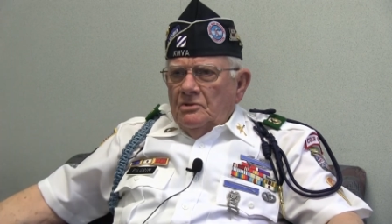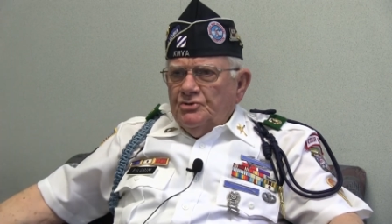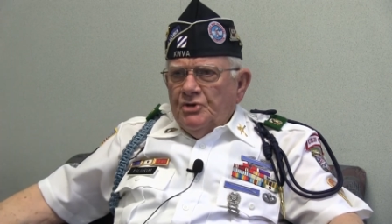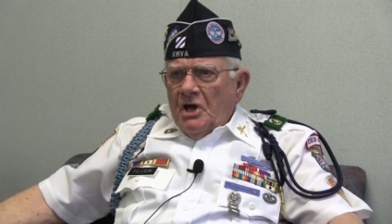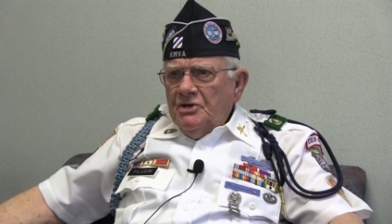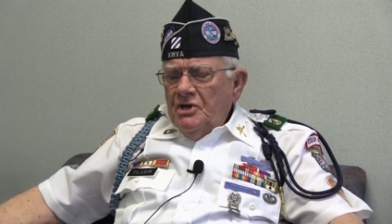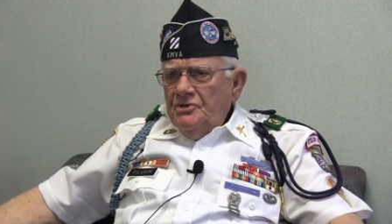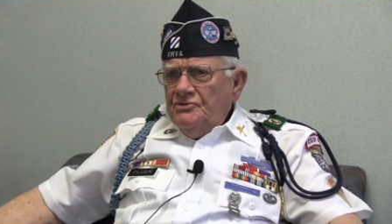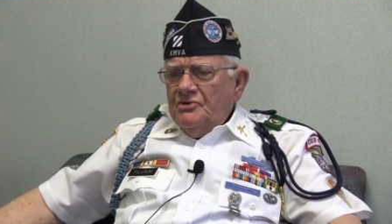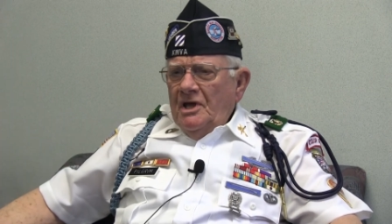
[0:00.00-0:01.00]

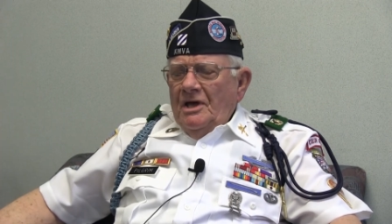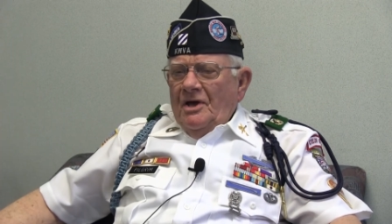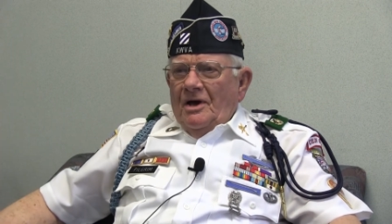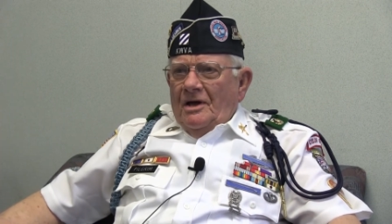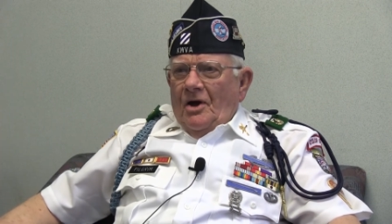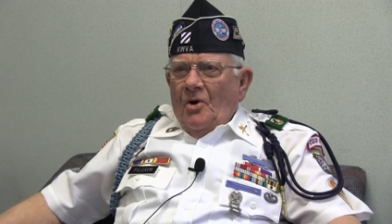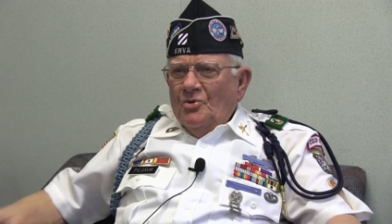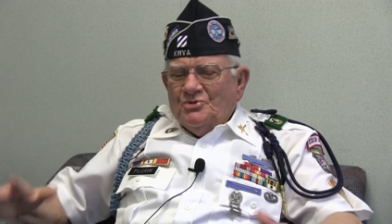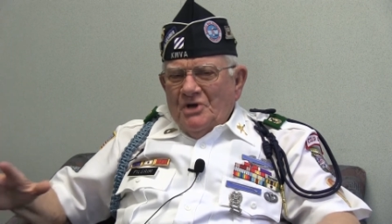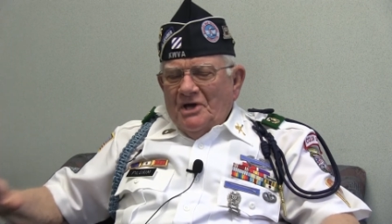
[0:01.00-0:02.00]
Shanties? Shanties.
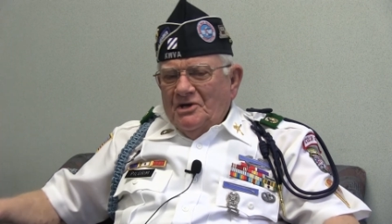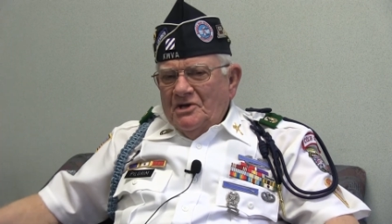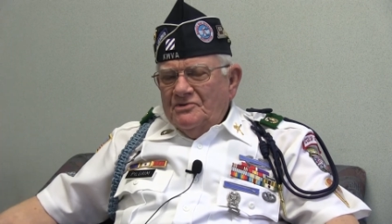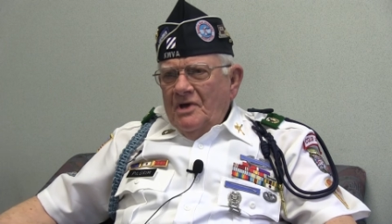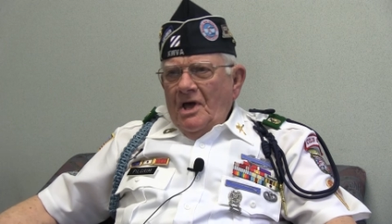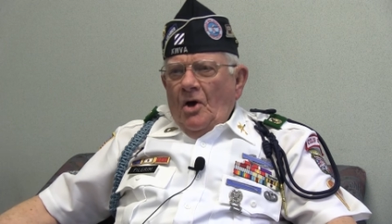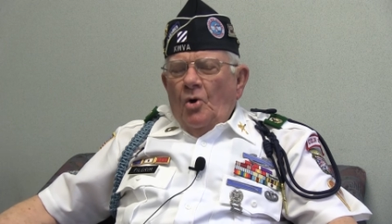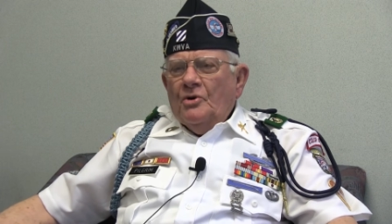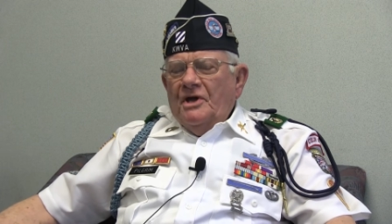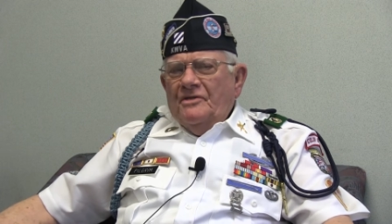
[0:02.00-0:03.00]
Oh, what shanties.
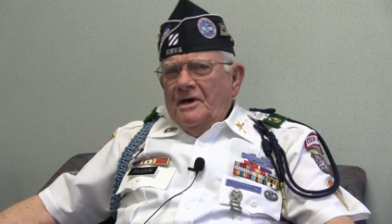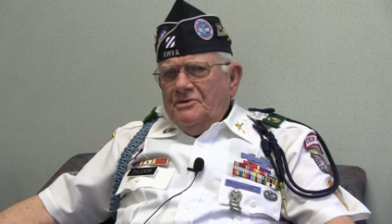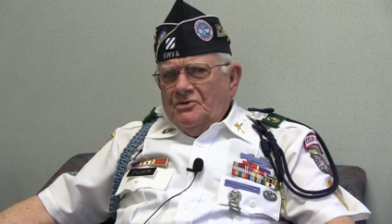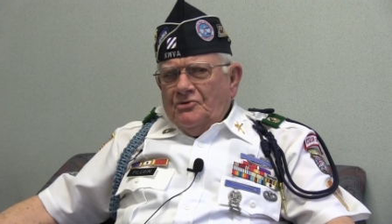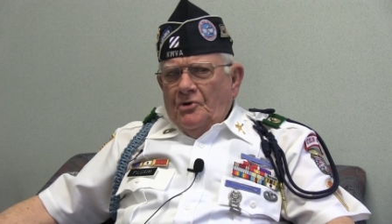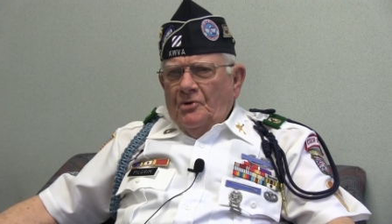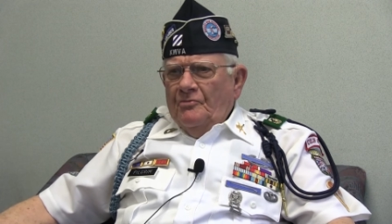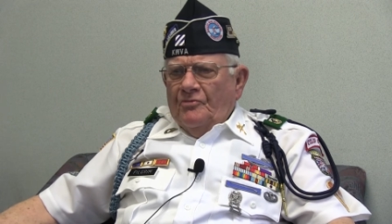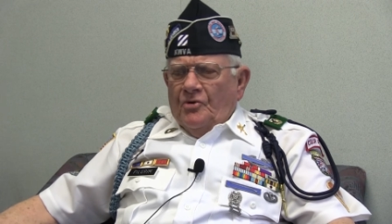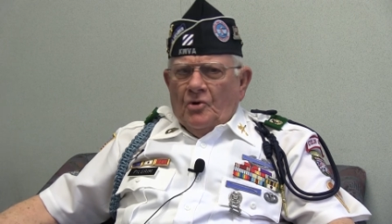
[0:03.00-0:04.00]
Okay, that's a
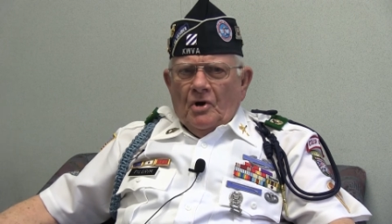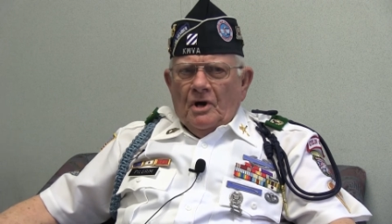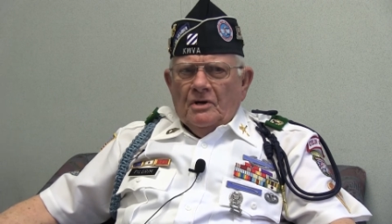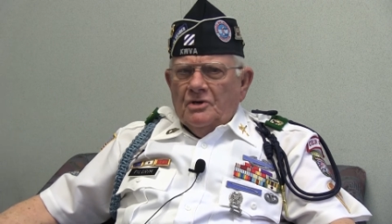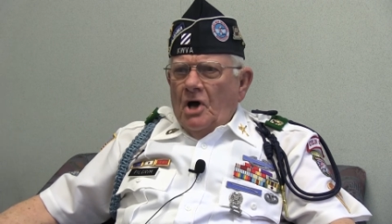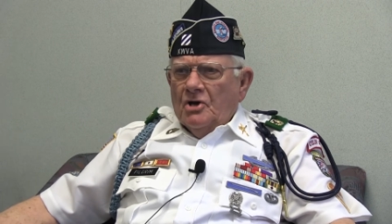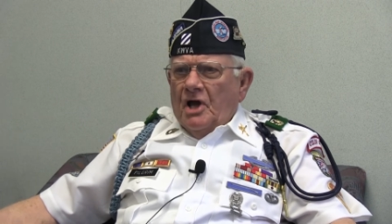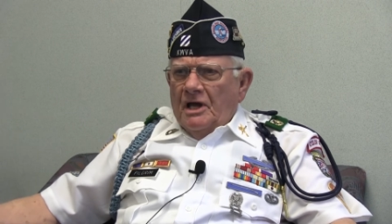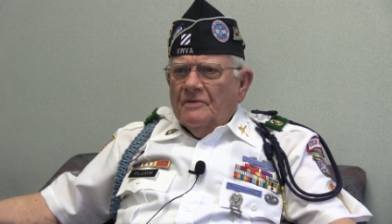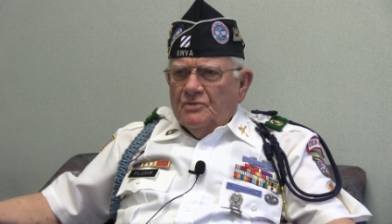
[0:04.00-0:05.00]
term for a, a,
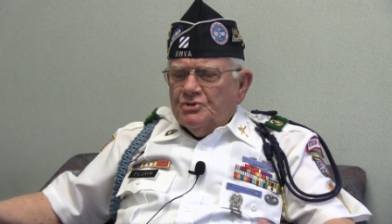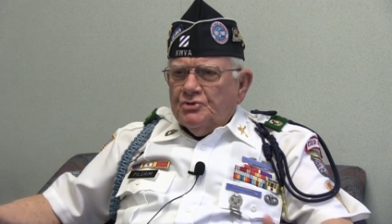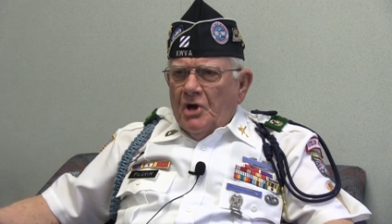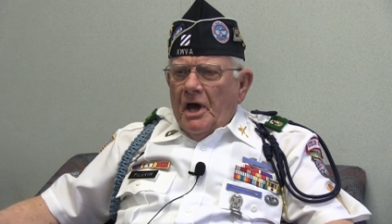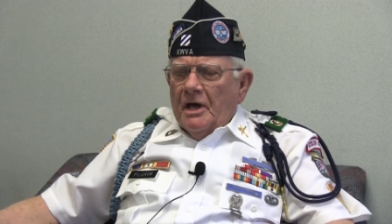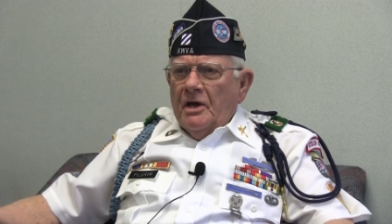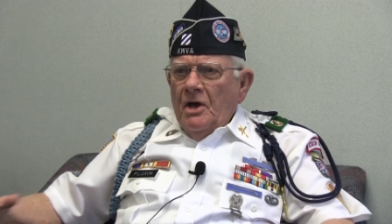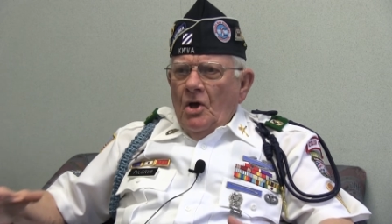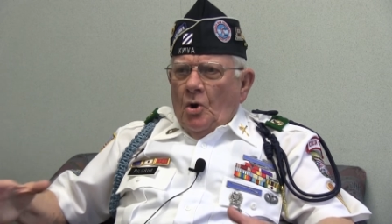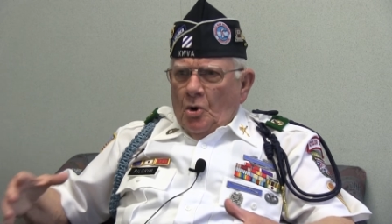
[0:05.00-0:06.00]
kind of a shack
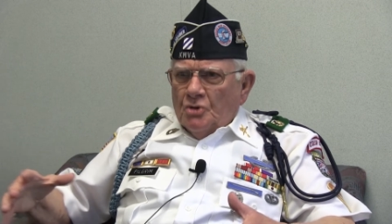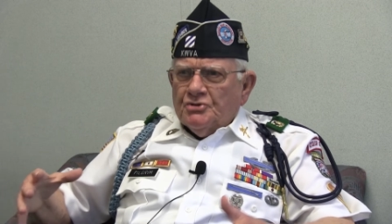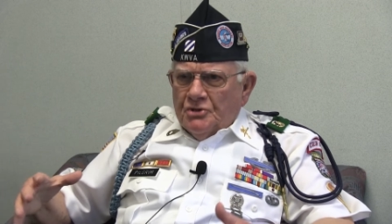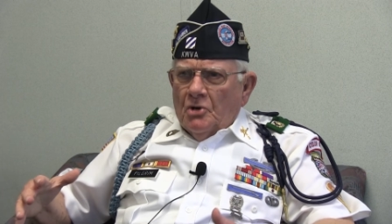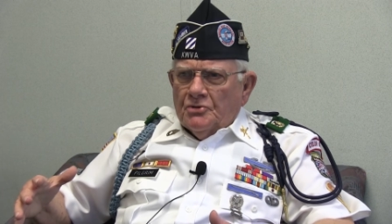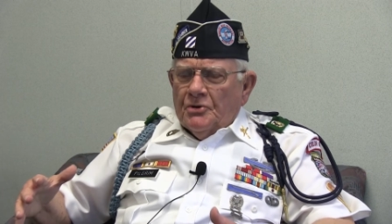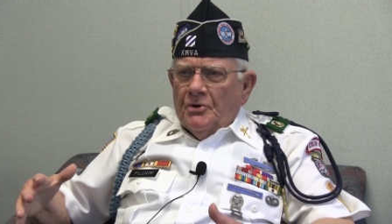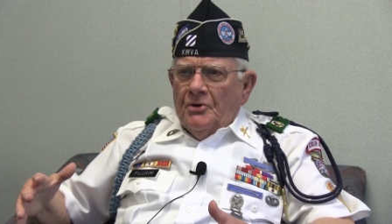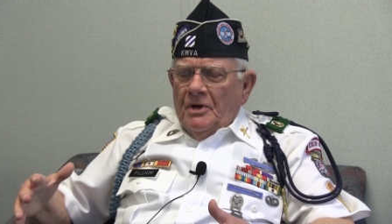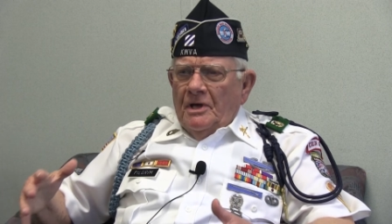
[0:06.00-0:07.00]
or a
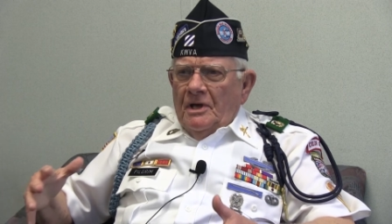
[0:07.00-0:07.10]
shelter.